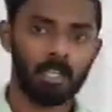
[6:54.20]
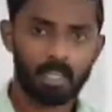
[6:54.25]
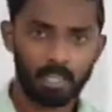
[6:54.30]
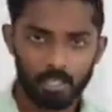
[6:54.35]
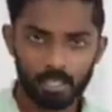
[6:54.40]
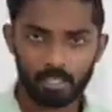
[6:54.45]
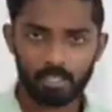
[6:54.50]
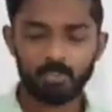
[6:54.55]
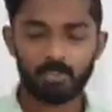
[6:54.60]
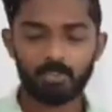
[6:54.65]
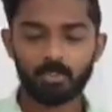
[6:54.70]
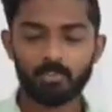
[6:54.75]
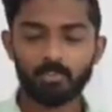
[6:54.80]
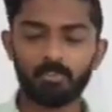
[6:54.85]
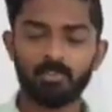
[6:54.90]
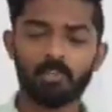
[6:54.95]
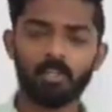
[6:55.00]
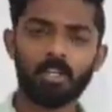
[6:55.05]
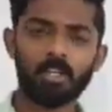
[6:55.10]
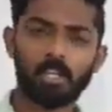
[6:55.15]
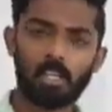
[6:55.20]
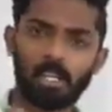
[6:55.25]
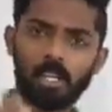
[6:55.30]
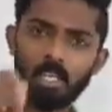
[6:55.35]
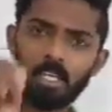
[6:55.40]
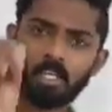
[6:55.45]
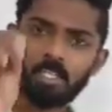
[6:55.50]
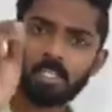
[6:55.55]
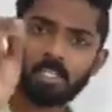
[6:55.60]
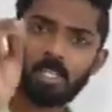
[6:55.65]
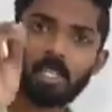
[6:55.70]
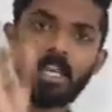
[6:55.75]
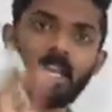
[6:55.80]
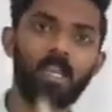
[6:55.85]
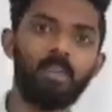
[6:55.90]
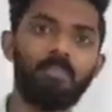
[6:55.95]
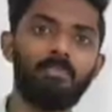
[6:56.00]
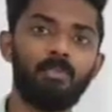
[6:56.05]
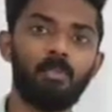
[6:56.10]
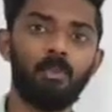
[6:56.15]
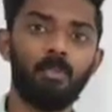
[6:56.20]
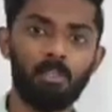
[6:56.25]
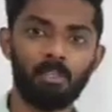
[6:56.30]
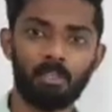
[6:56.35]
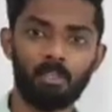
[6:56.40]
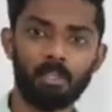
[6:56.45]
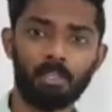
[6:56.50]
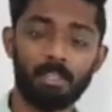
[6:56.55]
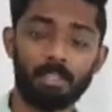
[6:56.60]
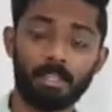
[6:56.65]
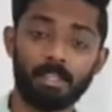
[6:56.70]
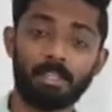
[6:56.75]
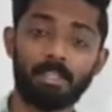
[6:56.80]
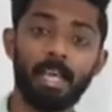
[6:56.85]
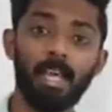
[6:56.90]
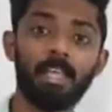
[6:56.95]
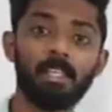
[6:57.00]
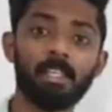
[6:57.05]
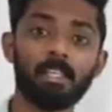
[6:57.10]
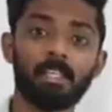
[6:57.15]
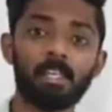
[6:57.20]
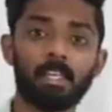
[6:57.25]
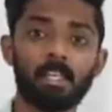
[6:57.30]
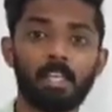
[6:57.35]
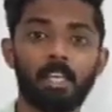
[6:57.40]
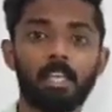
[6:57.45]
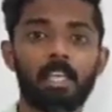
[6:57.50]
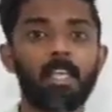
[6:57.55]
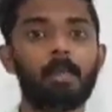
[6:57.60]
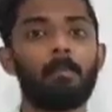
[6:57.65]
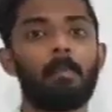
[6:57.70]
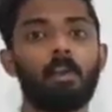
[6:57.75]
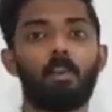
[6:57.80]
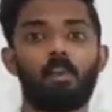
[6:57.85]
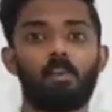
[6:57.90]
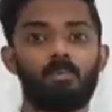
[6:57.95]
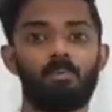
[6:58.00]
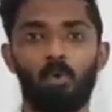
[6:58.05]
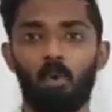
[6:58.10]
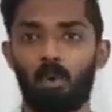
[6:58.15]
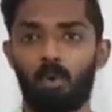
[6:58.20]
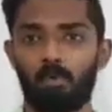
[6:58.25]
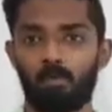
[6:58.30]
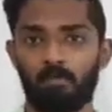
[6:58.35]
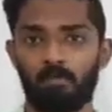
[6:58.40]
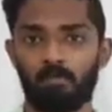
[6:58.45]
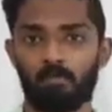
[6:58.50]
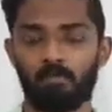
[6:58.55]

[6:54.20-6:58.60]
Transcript: It is he is careful that he may not fall.